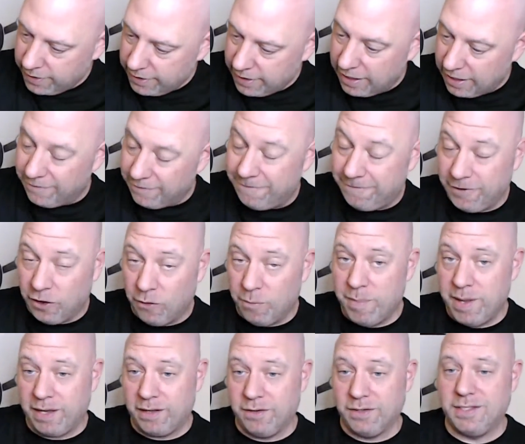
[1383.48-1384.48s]
and Phil
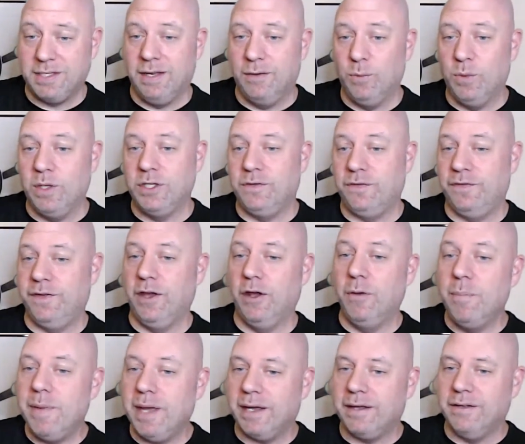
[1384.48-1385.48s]
Mickelson, which Phil
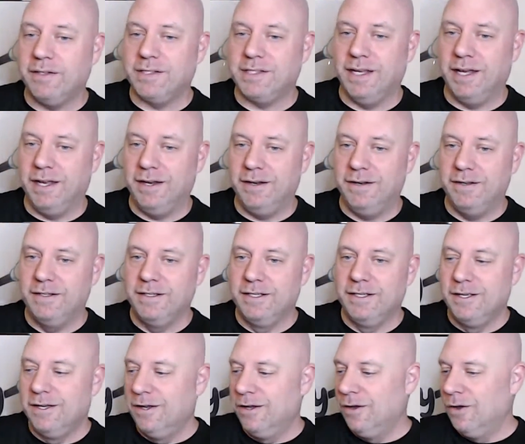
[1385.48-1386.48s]
Mickelson
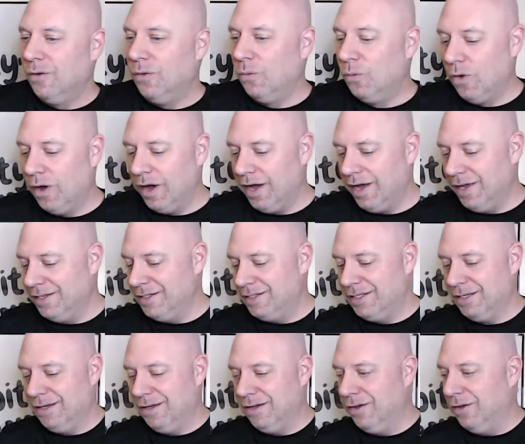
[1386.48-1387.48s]
was
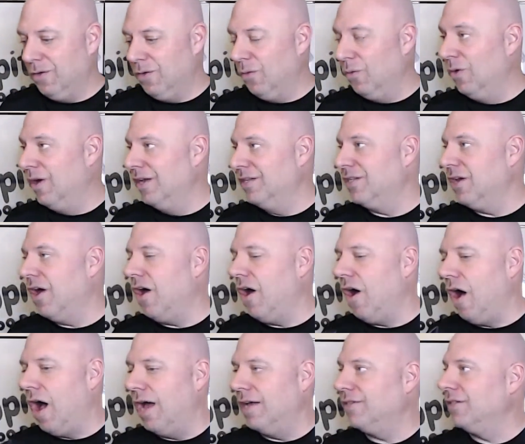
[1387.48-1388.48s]

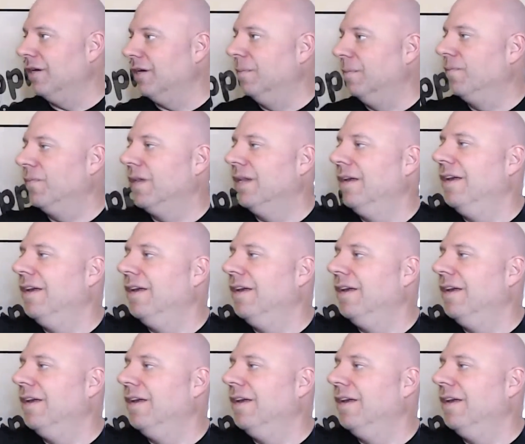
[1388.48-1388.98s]
awesome.